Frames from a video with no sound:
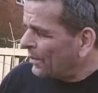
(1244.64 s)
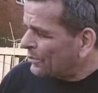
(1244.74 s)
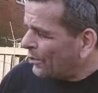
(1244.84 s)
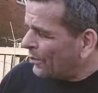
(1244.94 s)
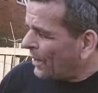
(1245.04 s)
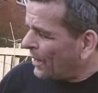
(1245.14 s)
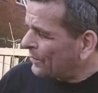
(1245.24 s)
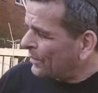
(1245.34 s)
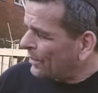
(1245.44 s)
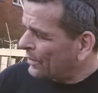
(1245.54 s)
So I have
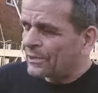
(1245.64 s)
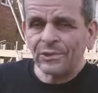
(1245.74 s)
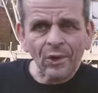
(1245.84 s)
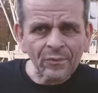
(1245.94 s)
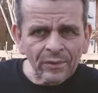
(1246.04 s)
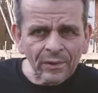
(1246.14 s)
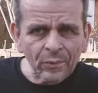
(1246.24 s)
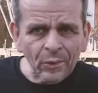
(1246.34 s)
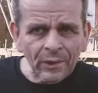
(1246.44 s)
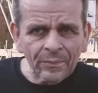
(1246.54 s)
it uh, dissolved
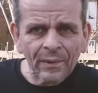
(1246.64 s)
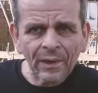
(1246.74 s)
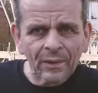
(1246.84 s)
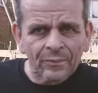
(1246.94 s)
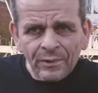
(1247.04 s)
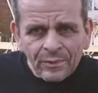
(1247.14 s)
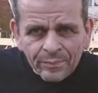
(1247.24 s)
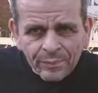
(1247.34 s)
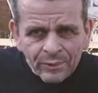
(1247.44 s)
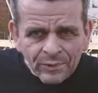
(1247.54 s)
in water and I will
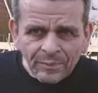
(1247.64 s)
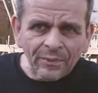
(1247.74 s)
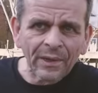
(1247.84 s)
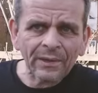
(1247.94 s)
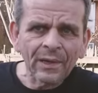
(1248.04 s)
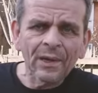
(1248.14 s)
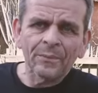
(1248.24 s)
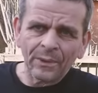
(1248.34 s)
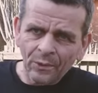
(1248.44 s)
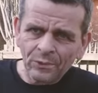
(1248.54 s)
put some of that,
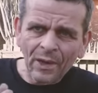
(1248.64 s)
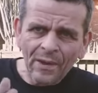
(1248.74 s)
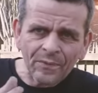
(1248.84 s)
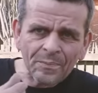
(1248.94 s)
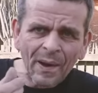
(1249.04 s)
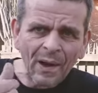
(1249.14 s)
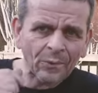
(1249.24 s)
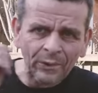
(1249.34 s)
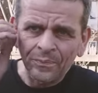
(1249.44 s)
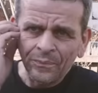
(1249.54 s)
but I also have the
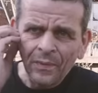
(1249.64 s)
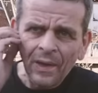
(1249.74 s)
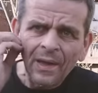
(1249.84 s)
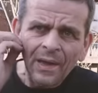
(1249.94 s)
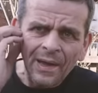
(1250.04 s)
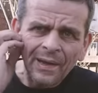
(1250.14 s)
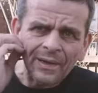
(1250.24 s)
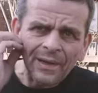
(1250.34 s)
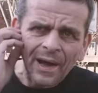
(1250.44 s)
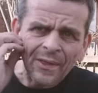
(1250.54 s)
powder.
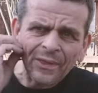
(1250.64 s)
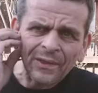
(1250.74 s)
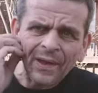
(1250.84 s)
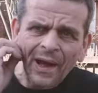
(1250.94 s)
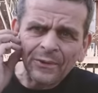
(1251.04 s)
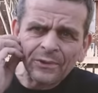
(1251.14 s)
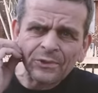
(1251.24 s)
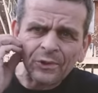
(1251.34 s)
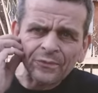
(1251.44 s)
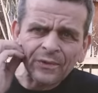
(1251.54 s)
And uh, I think the iron
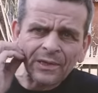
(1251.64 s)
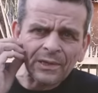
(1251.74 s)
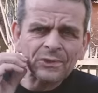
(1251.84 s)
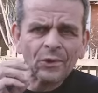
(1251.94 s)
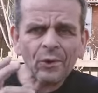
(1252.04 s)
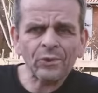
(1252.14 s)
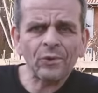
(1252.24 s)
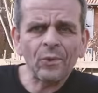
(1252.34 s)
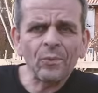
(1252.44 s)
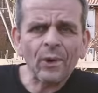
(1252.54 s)
sulfate is
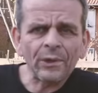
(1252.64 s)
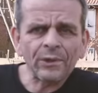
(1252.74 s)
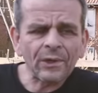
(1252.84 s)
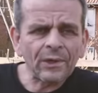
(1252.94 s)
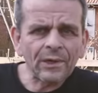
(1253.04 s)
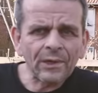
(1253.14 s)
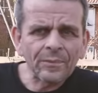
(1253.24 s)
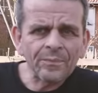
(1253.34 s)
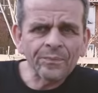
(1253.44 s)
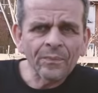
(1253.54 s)
also what
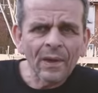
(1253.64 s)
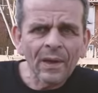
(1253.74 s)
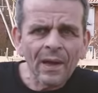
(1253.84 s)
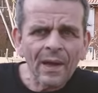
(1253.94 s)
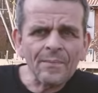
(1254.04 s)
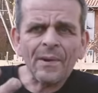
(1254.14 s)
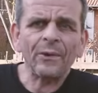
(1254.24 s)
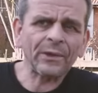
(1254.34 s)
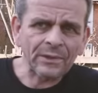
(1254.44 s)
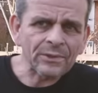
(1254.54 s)
um,
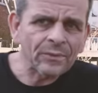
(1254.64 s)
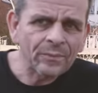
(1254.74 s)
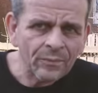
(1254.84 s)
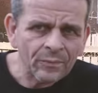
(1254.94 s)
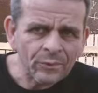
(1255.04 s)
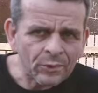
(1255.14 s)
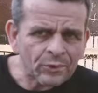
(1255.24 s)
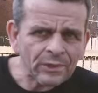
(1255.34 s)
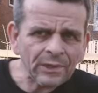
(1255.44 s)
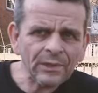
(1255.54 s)
Americans
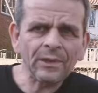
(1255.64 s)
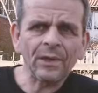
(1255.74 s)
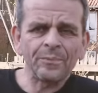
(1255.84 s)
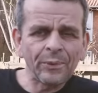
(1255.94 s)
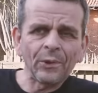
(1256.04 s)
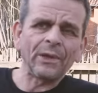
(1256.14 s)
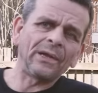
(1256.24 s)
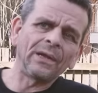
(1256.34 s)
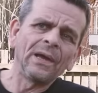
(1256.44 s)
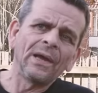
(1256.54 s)
usually uh, put
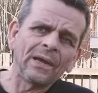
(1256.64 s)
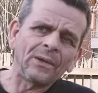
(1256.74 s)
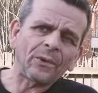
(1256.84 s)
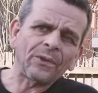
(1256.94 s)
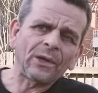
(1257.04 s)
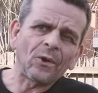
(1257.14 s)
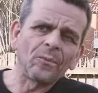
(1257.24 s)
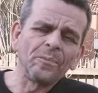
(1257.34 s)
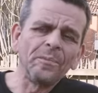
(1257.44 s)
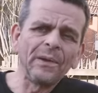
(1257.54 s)
in in what they call
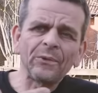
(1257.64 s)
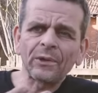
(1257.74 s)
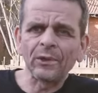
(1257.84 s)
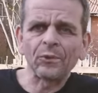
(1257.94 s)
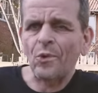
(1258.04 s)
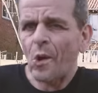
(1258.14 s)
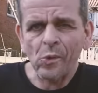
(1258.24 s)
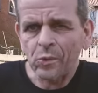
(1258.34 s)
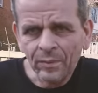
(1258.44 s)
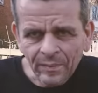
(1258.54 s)
Miracle-Gro.